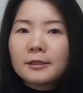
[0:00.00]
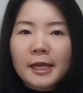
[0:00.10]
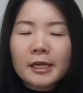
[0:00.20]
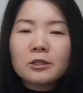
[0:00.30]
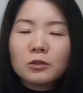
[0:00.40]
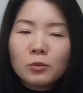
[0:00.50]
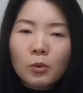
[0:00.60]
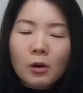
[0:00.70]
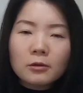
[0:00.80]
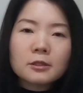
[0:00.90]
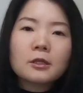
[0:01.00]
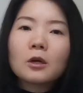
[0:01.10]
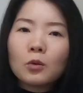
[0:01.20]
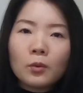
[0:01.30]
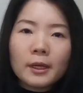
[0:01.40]
then you won't
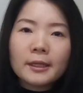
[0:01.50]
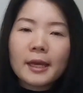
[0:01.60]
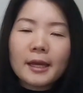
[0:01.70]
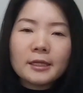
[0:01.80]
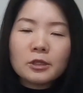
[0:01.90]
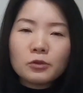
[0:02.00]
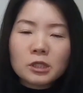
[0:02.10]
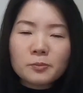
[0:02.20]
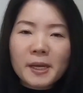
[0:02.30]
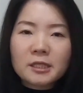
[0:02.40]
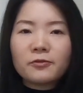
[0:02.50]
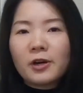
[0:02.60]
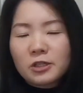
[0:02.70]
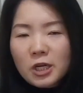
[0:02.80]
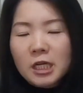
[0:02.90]
win any respect
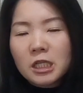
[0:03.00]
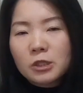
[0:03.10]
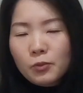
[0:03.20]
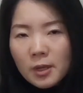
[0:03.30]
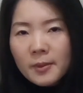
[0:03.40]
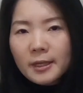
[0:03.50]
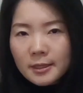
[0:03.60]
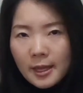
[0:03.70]
from Chinese women.